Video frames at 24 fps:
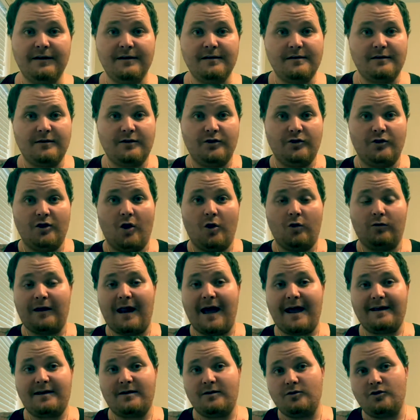you know,
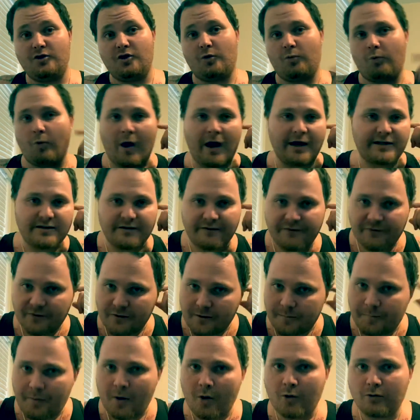like, you're watching for the
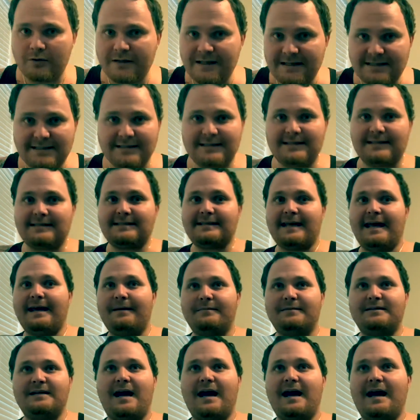police at the
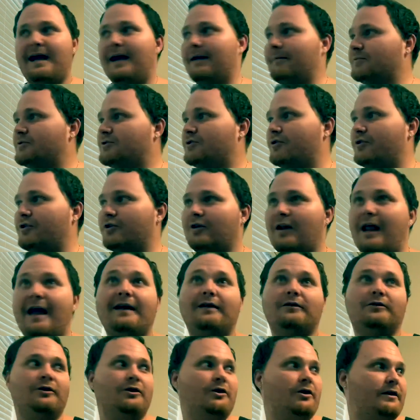same time. So you're, like,
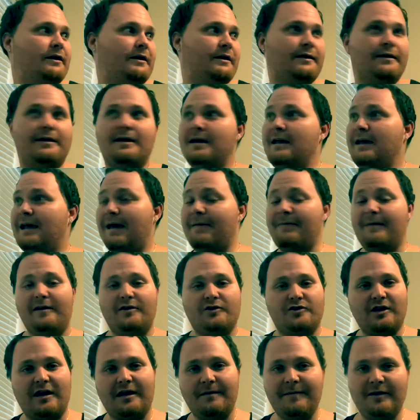looking, and then you're
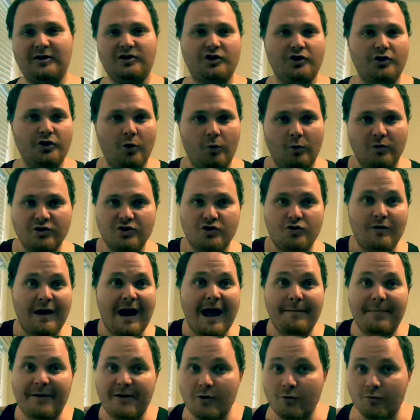trying to make sure no one's
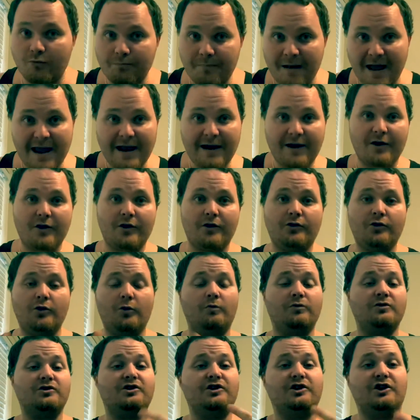grabbing no banger and no
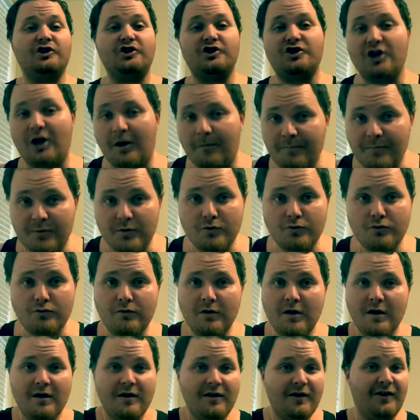one's going to jump you
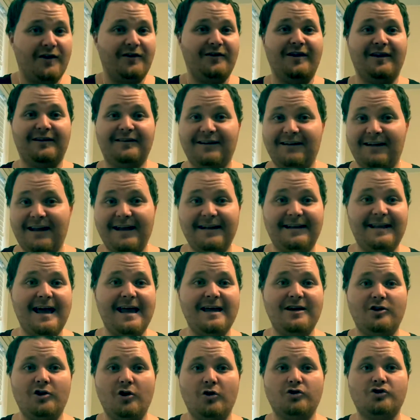or nothing like that,
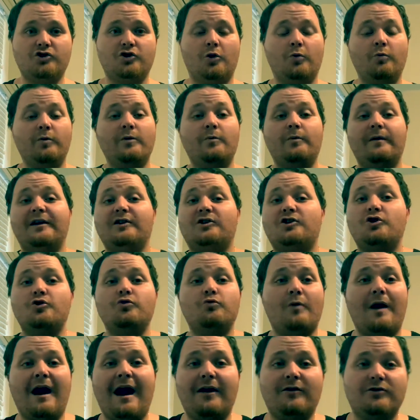you know. So we went two
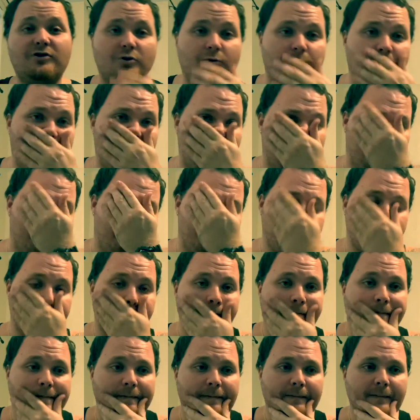rounds or whatever,
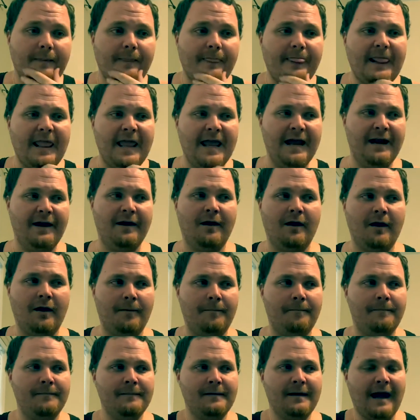and
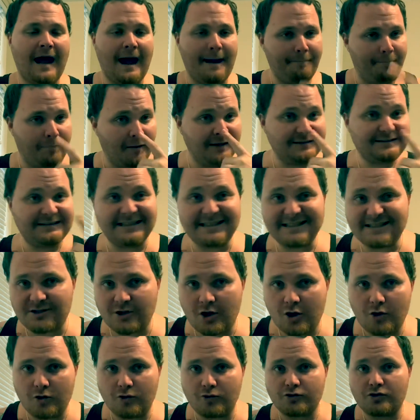I busted his
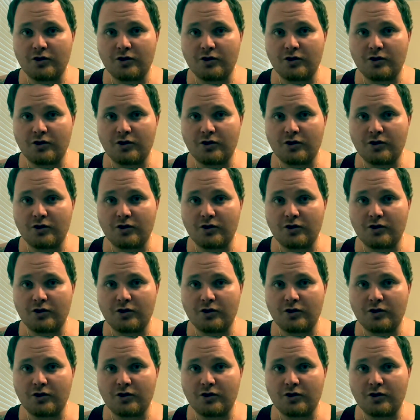nose,